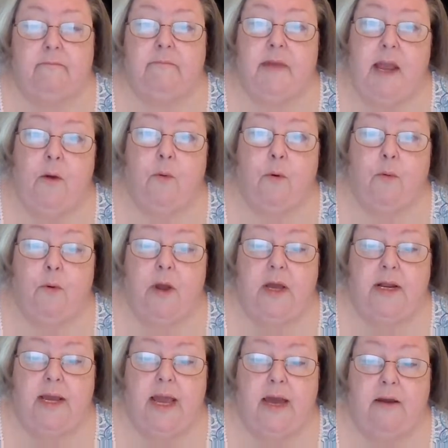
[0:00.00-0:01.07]
They were
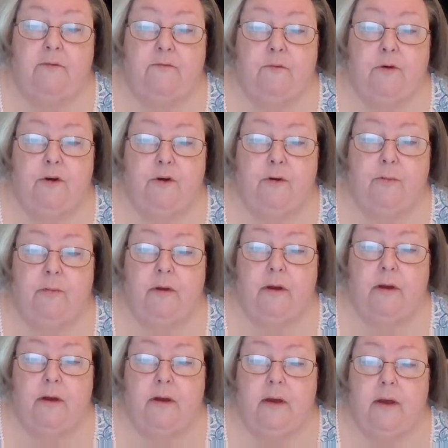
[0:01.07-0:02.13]
running out of room.
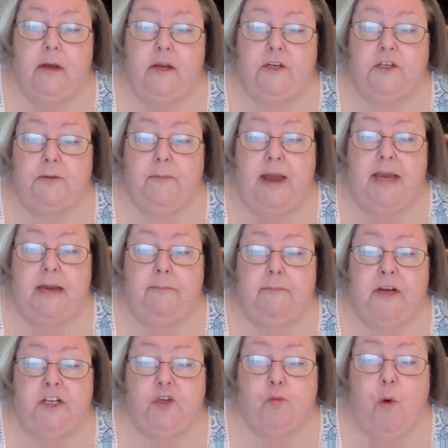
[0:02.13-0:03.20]
To make it
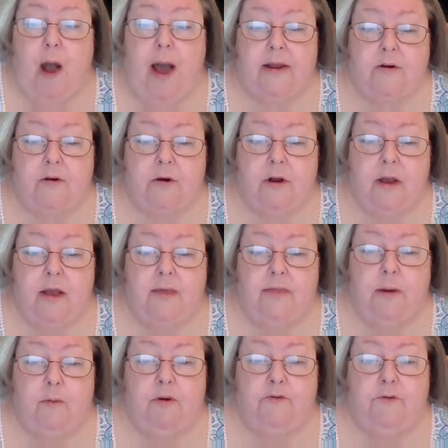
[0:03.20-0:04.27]
much wider,
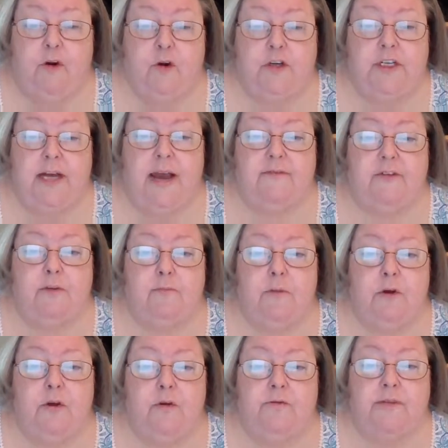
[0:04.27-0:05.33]
they would first have to
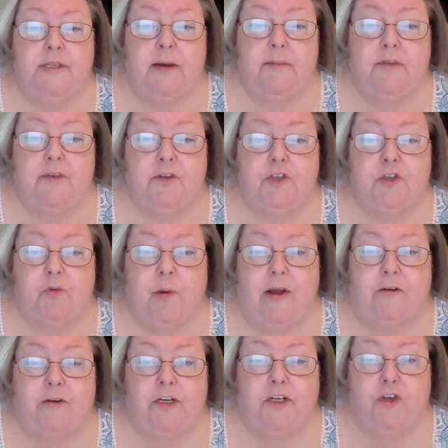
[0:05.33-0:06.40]
move some of the
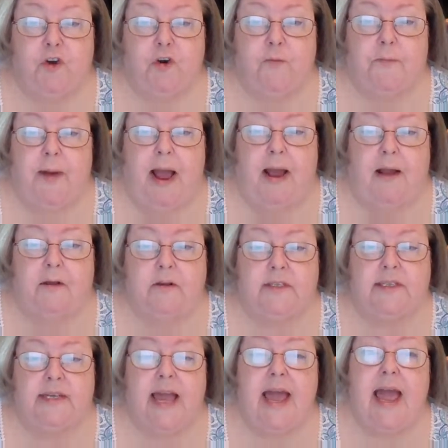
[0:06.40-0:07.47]
surrounding dirt
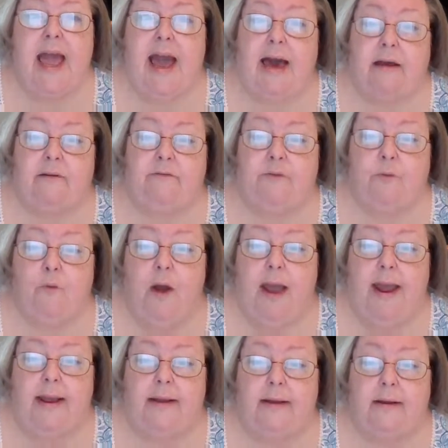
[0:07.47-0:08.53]
piles out of the
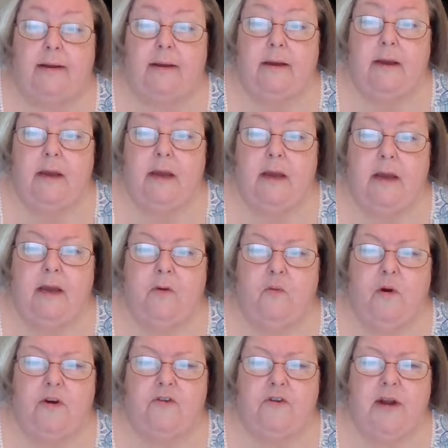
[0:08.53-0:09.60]
way. He
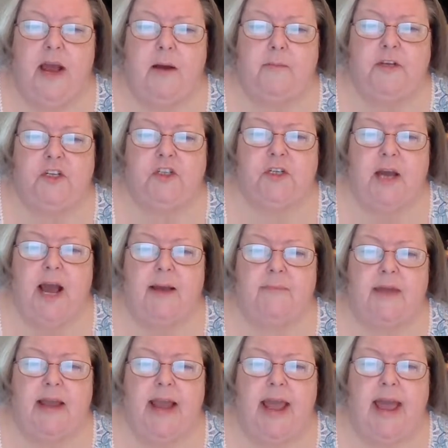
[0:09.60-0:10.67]
wondered how much time
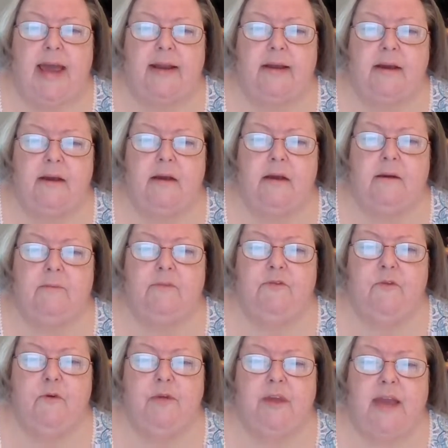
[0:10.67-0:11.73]
they had
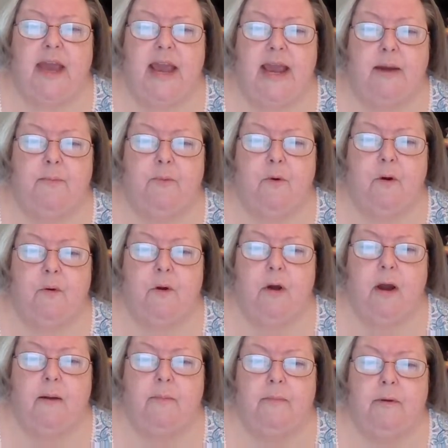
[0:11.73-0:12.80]
before the camp woke
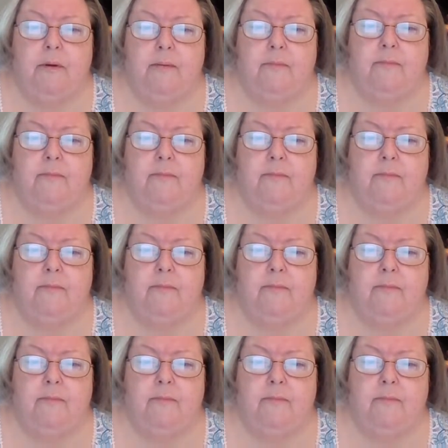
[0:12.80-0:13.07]
up.